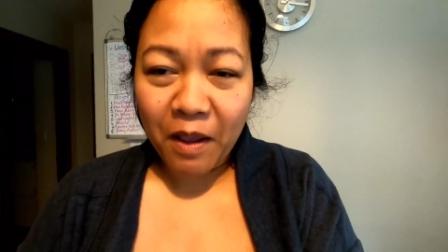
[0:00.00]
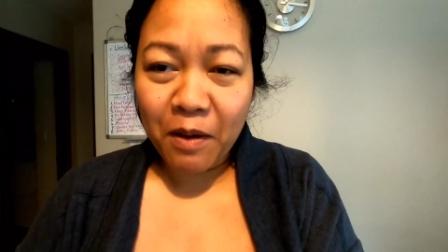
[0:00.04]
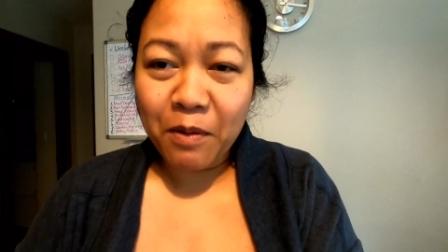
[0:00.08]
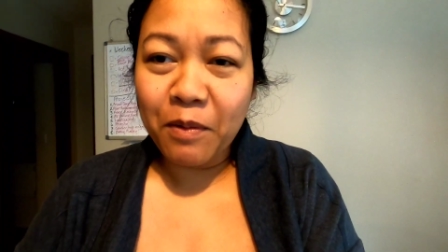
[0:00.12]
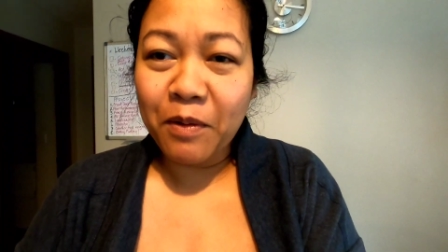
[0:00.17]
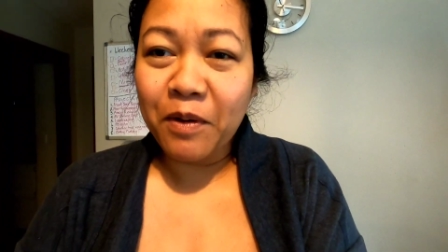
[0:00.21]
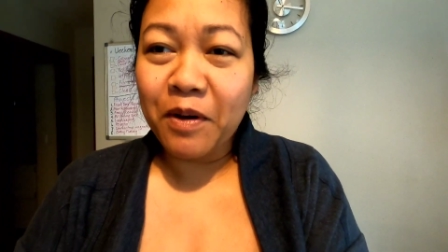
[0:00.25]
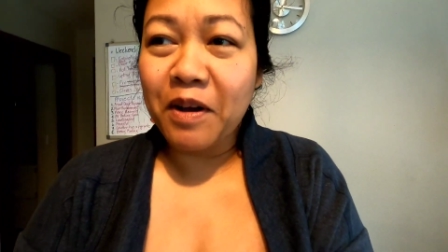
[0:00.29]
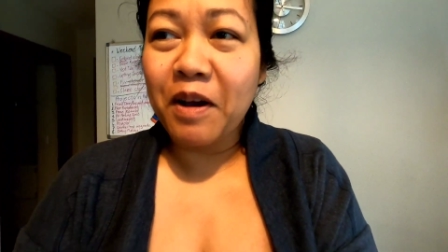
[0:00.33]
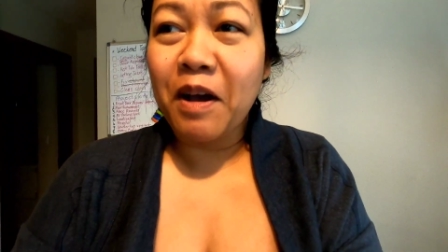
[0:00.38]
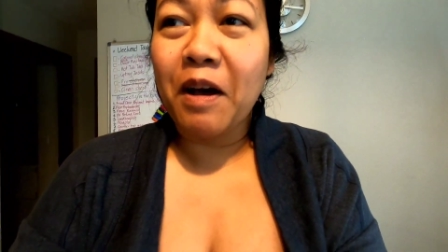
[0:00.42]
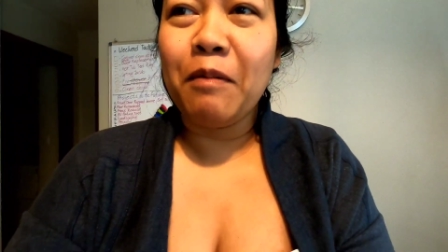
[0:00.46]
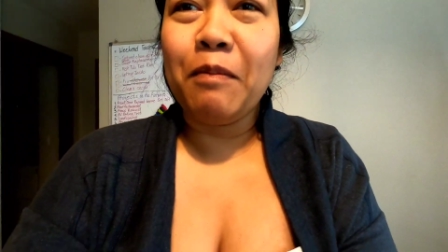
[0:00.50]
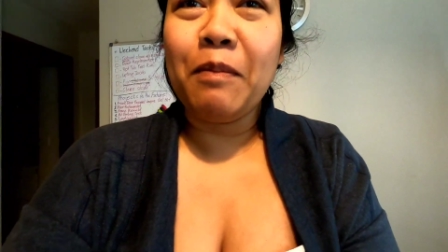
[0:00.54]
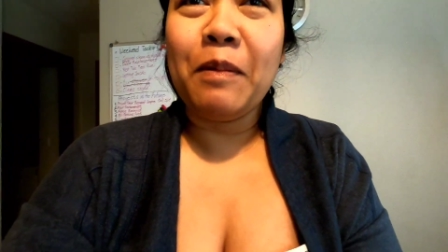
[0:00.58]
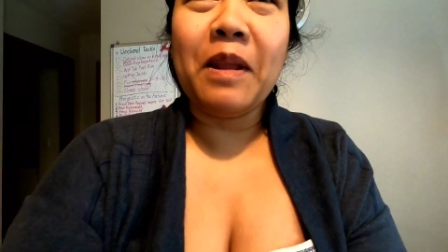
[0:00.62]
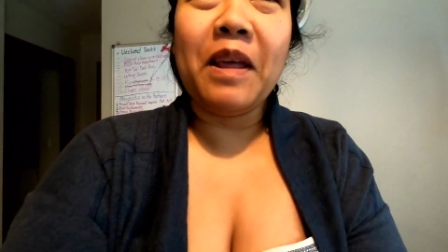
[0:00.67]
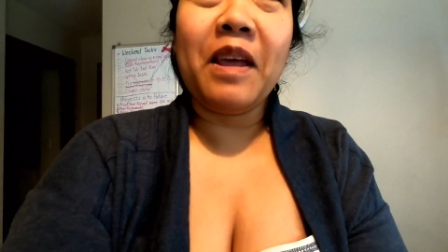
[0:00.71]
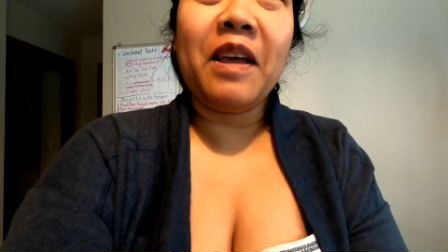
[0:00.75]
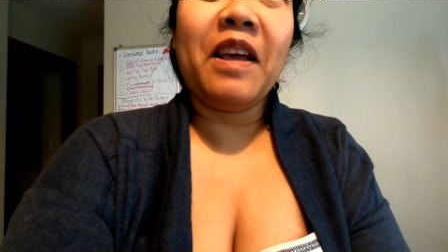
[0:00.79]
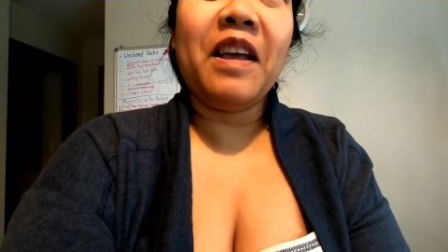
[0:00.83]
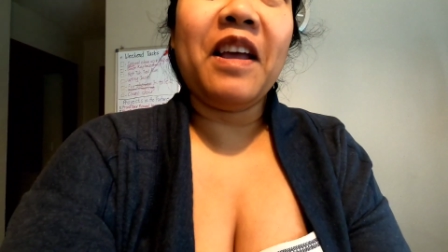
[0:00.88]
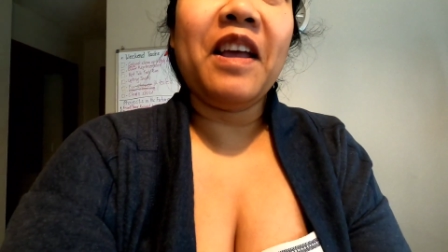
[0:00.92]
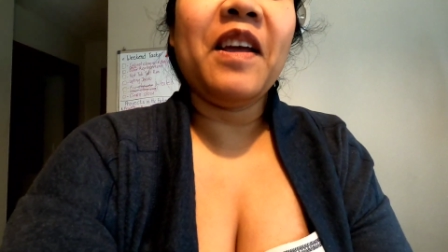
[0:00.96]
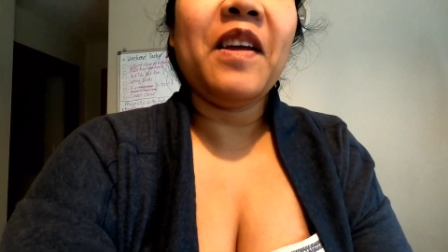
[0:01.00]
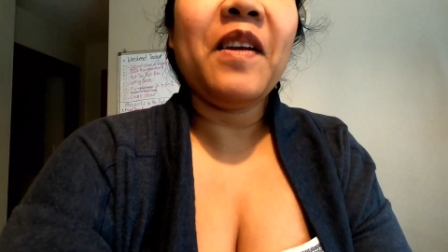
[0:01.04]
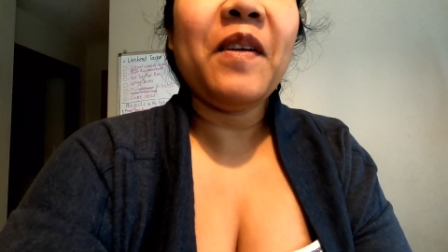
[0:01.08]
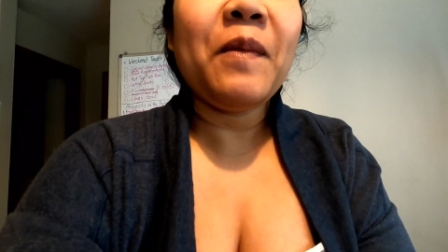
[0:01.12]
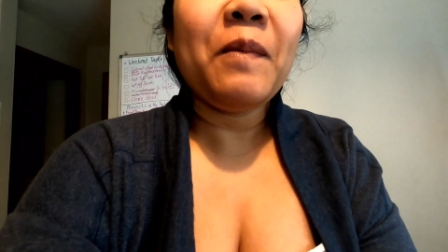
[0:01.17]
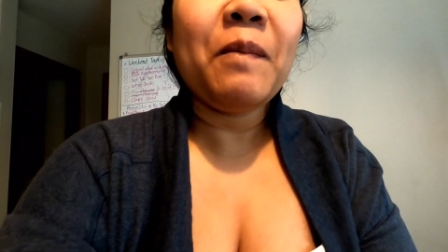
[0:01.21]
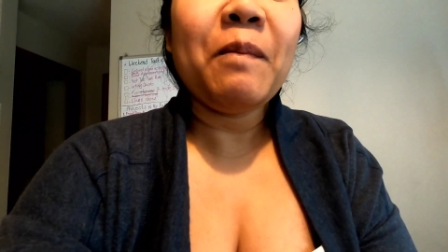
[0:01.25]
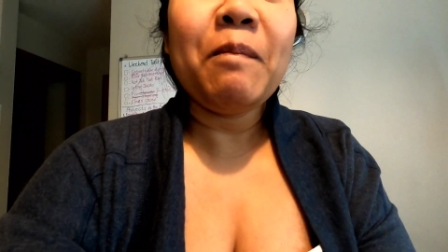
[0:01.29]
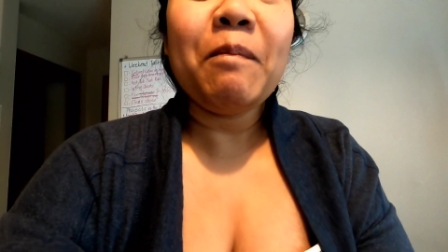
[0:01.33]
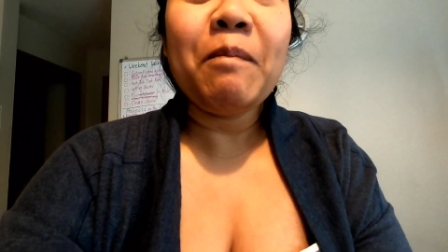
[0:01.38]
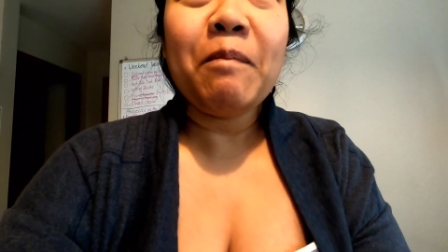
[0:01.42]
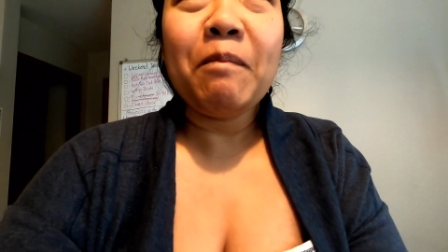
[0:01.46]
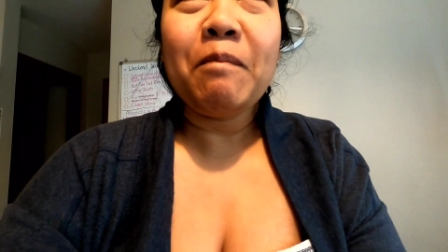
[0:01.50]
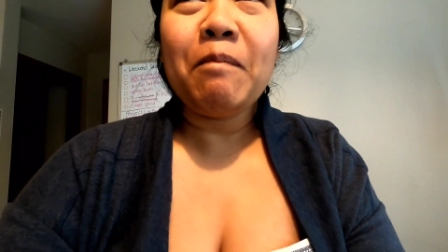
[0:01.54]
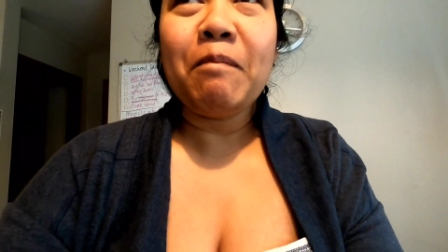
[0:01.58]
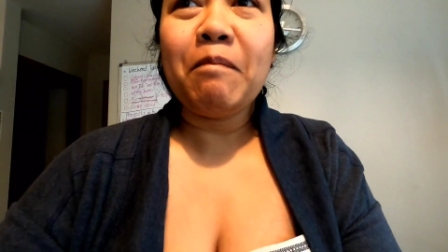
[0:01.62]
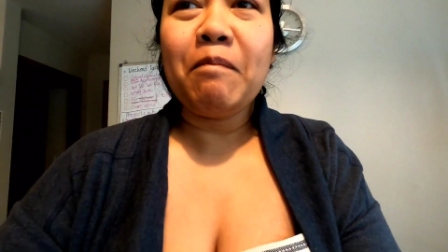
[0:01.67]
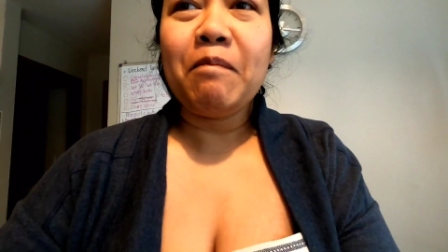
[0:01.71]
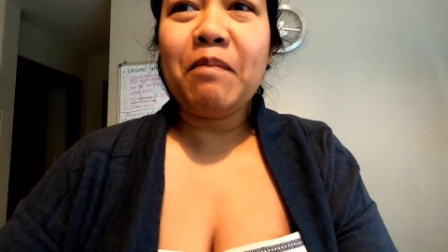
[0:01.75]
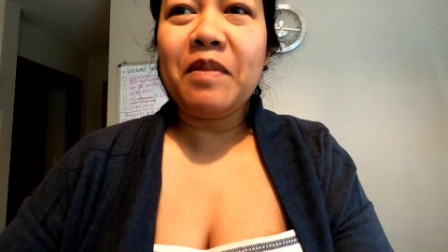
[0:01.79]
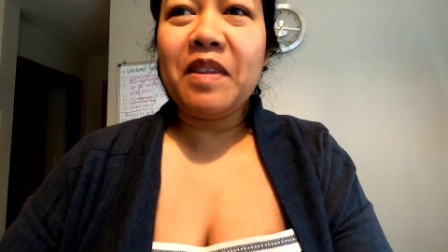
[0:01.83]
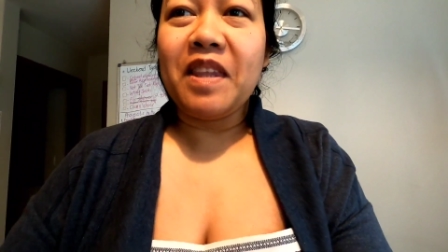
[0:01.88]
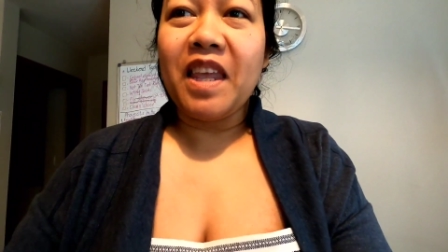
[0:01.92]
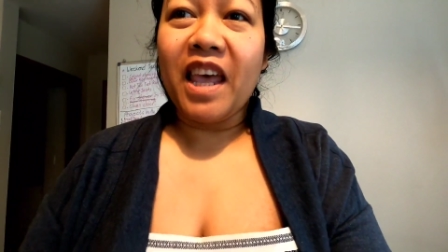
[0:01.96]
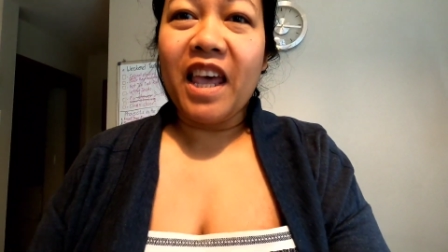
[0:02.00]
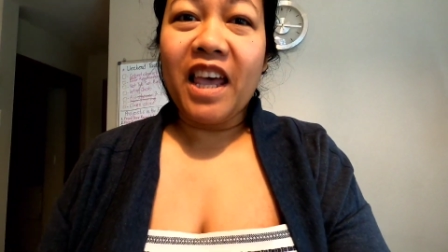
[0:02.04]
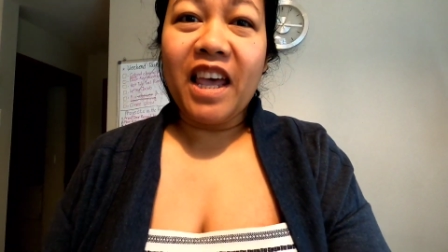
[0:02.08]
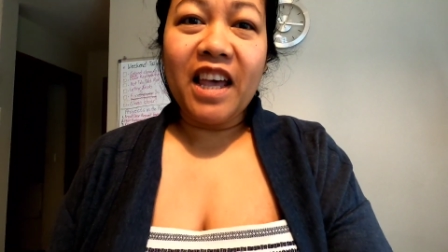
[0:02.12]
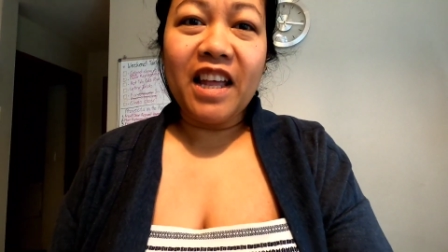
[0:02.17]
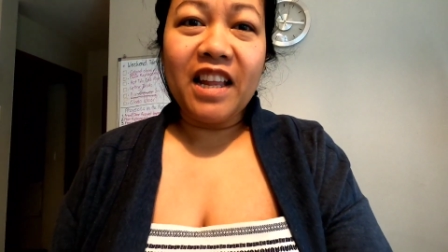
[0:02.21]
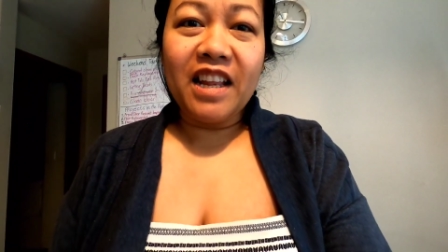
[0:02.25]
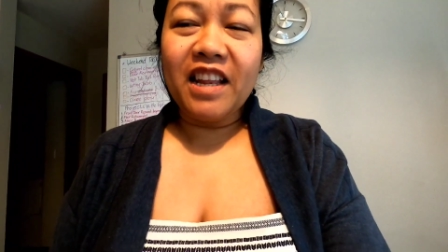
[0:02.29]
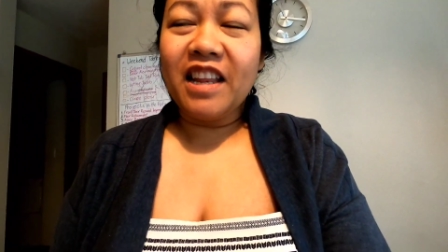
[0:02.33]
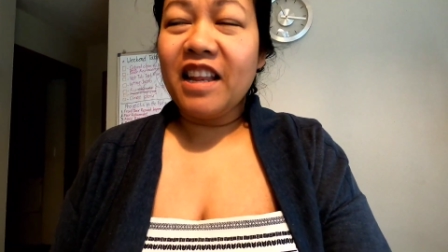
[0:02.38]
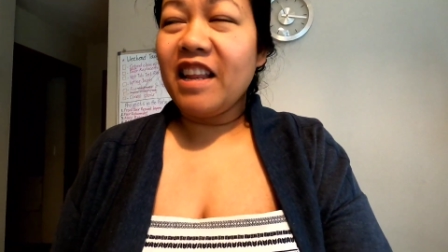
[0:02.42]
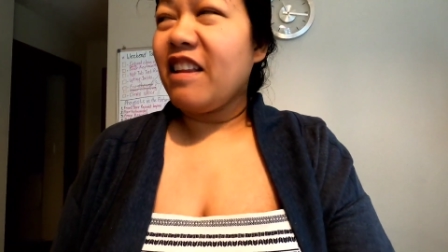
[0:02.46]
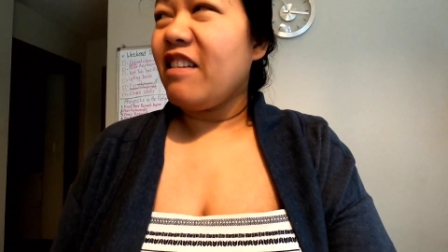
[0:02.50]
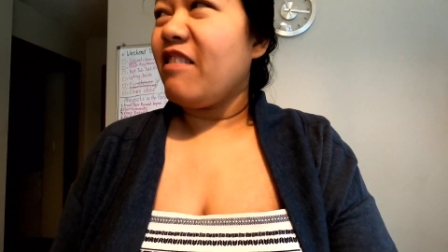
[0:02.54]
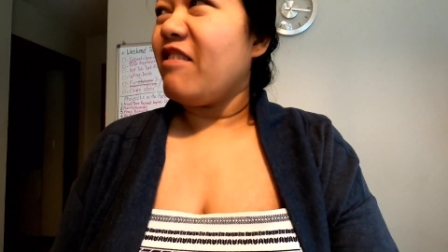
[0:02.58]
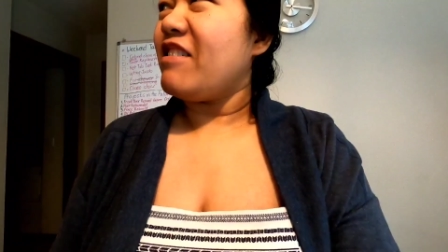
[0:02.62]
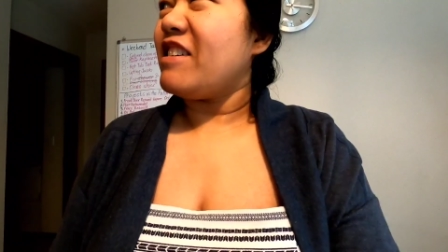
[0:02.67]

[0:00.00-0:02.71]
I woke up like ten.